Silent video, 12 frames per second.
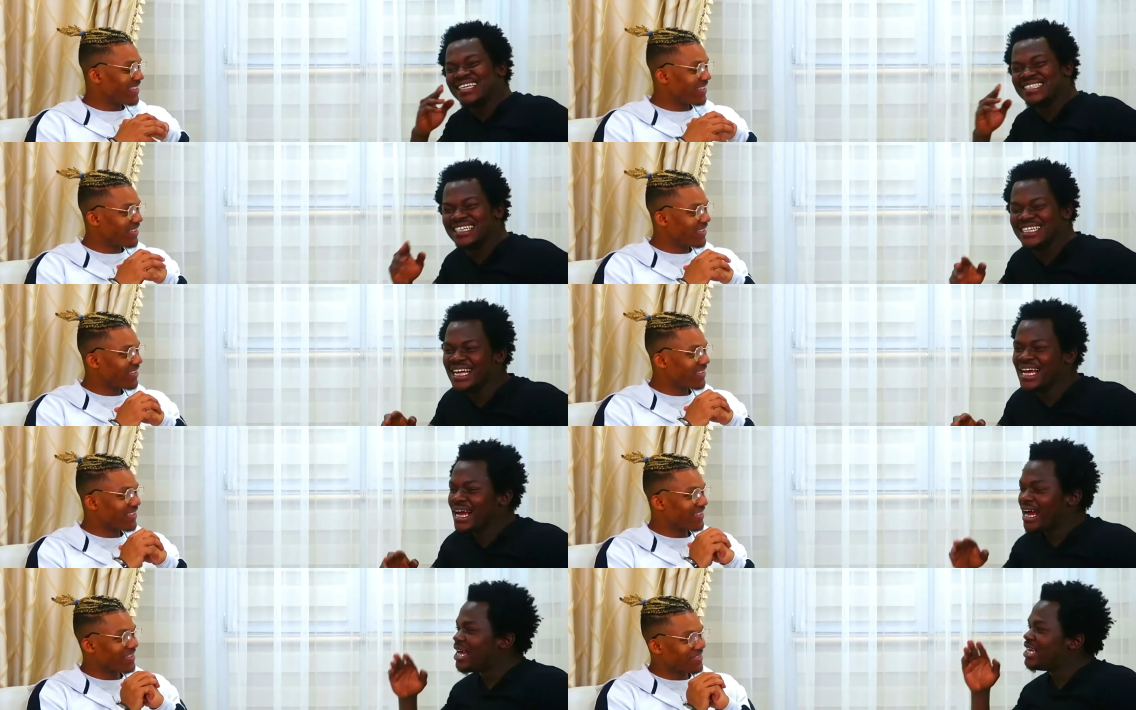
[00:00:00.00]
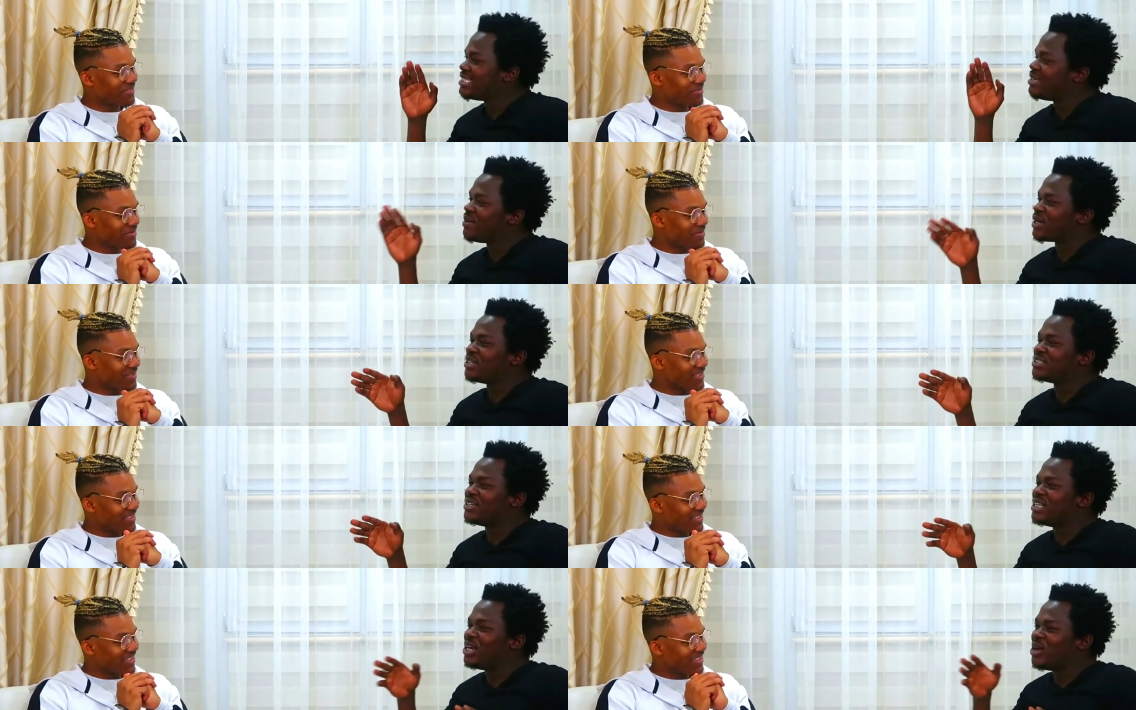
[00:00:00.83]
Speaker 1: listen, is it
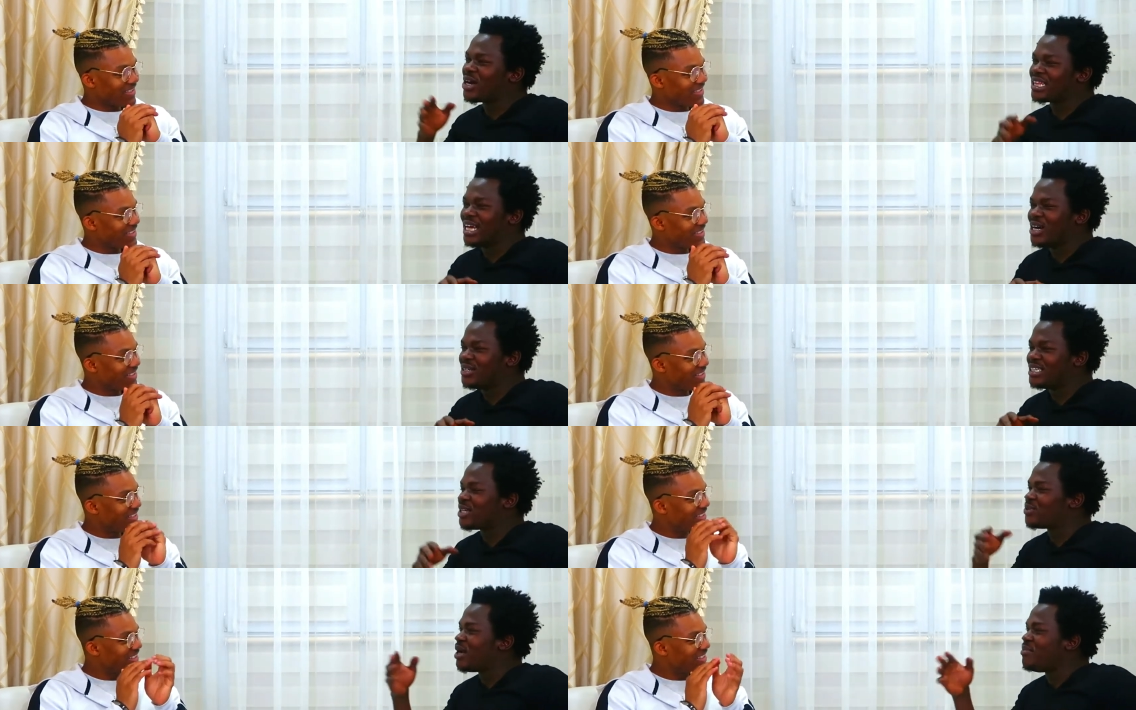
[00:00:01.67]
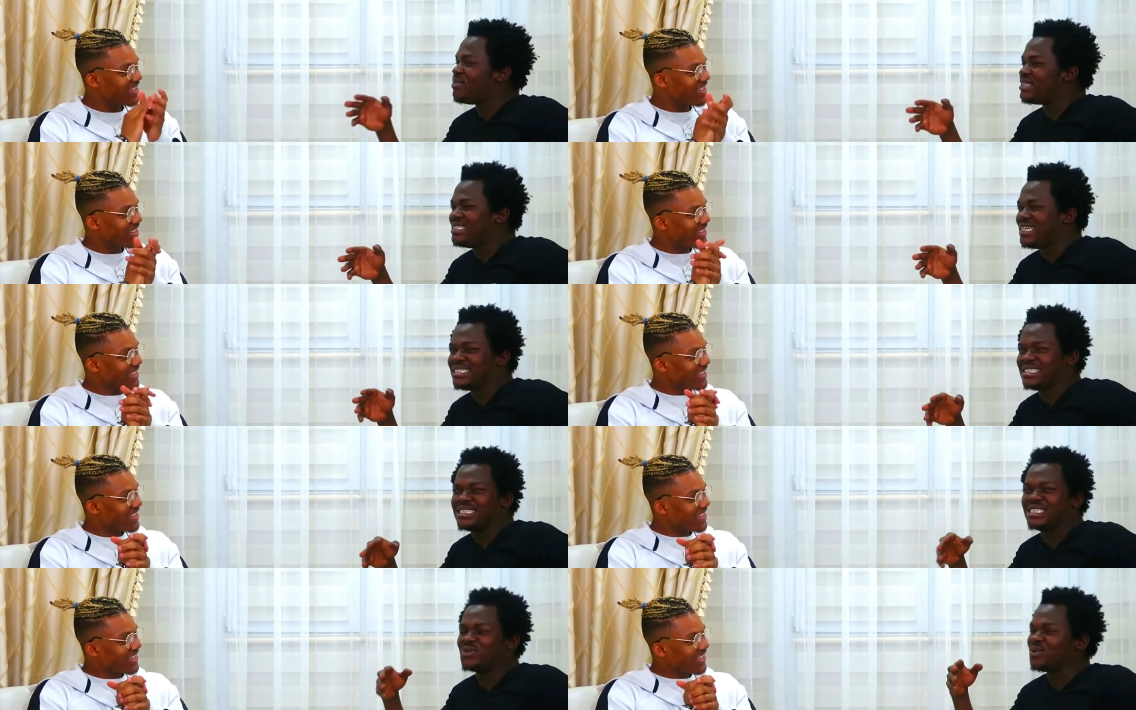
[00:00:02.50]
because of the lockdown? That's why
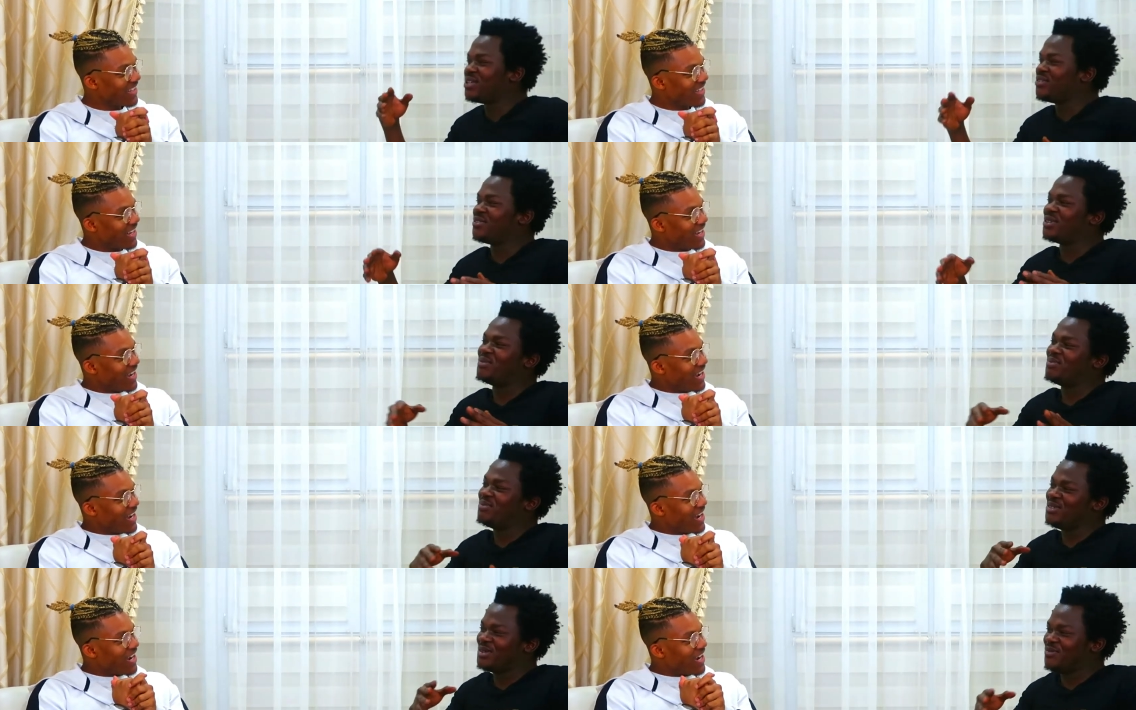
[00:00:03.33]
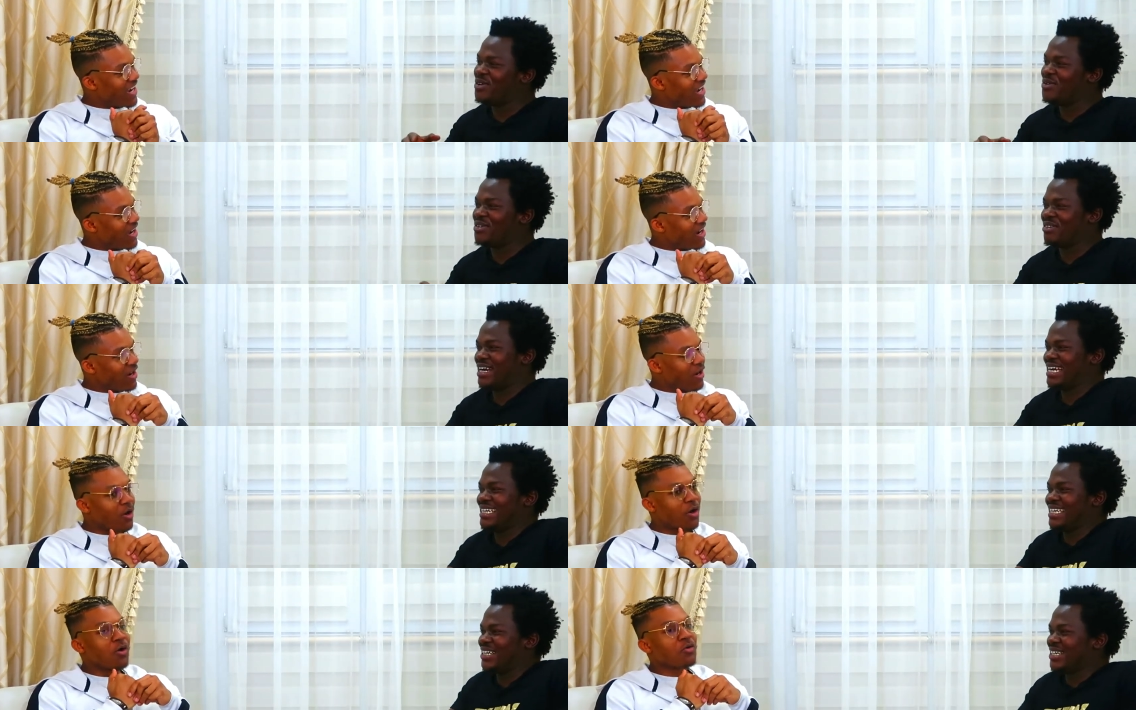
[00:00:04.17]
businesses is one of your your favorite
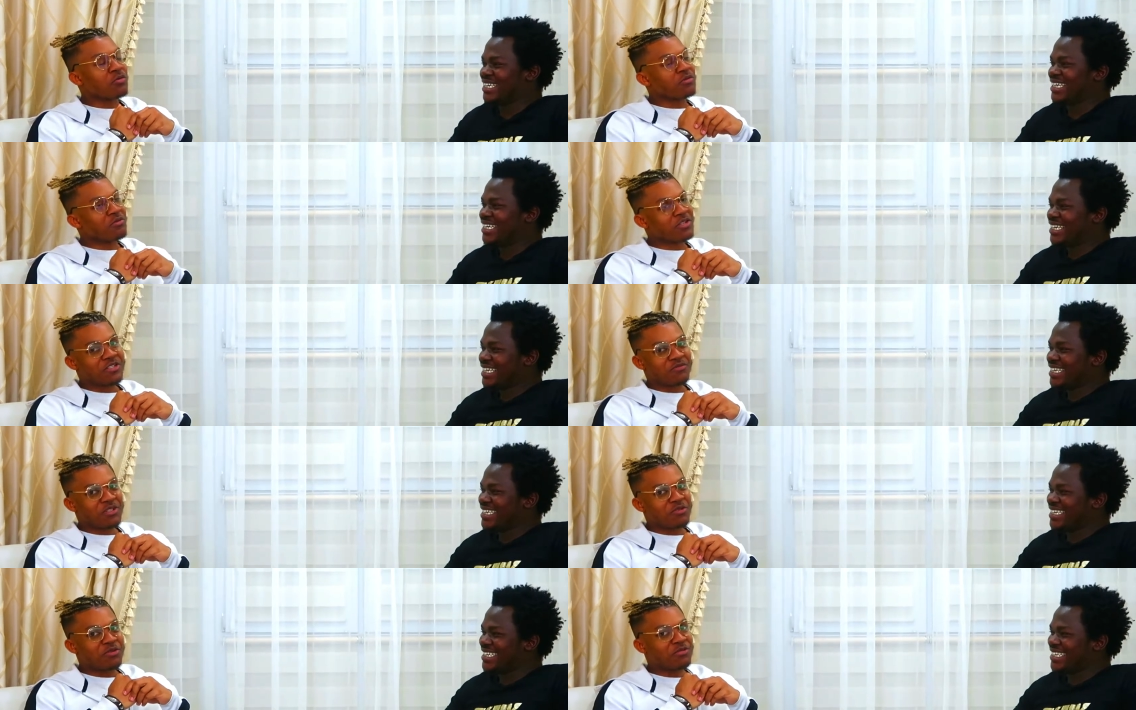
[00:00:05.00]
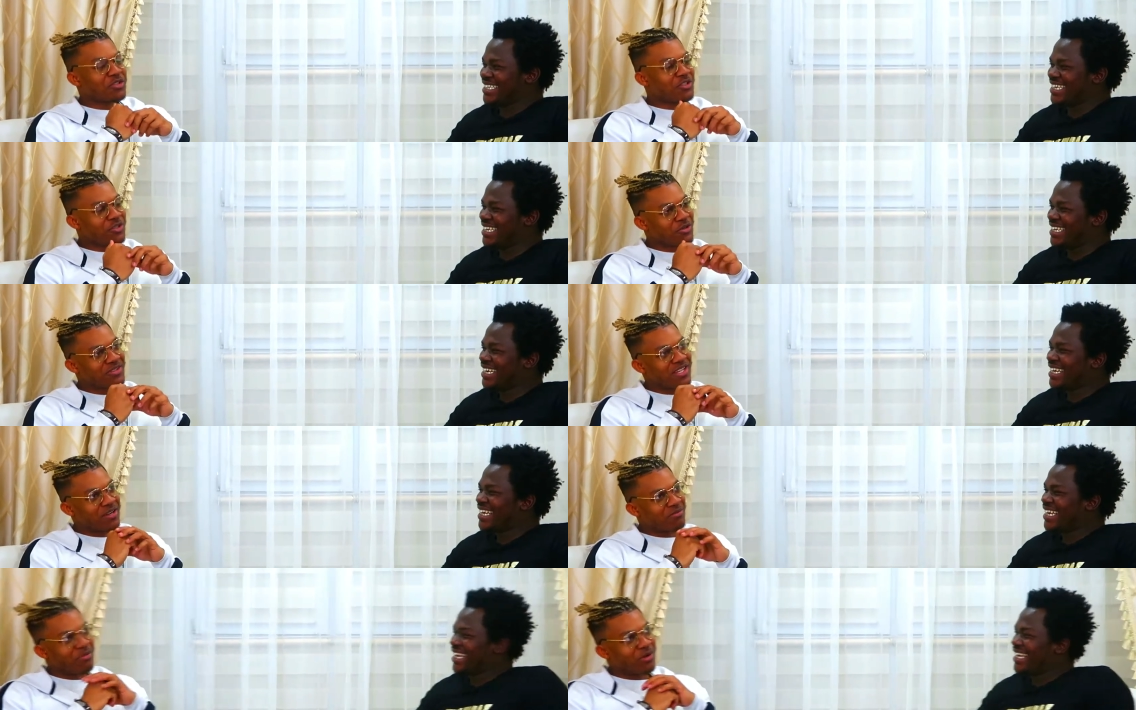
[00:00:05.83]
right now. Oh, many people don't know that.